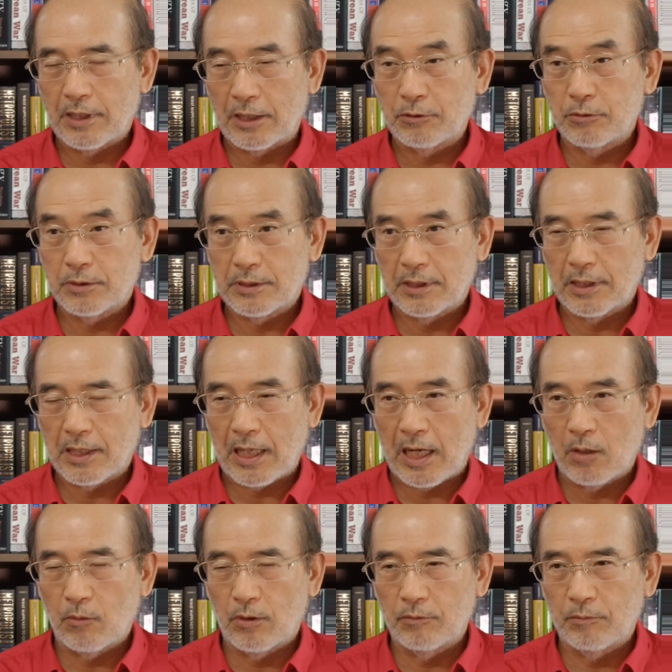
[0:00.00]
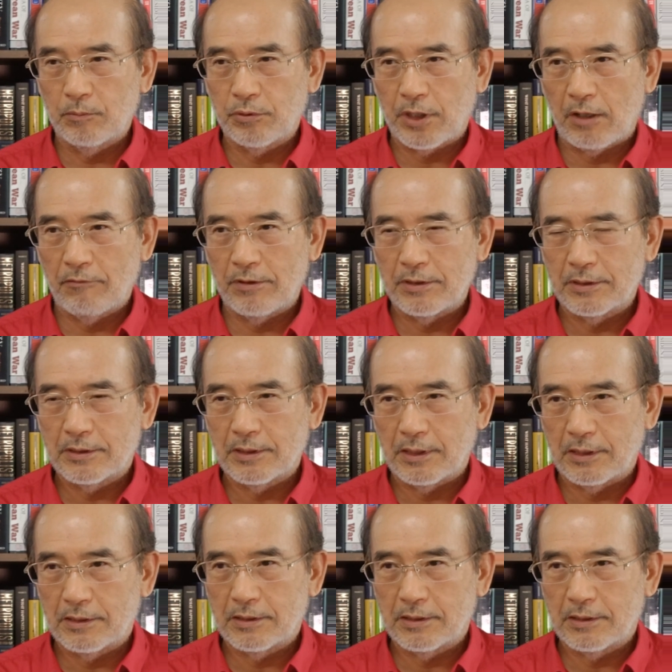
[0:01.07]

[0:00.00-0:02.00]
As you see, Gangwon province